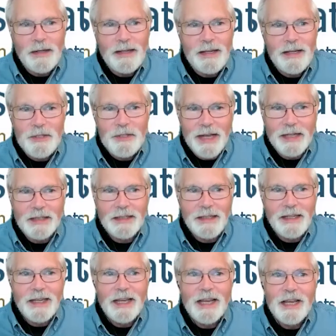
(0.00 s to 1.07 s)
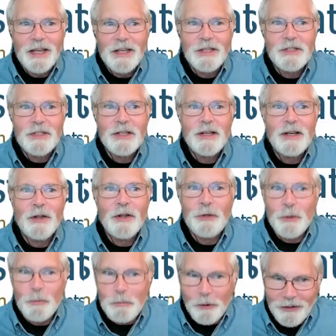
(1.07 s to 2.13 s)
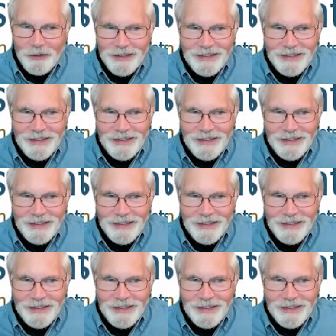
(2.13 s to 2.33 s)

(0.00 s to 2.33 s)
exactly is a Noopl?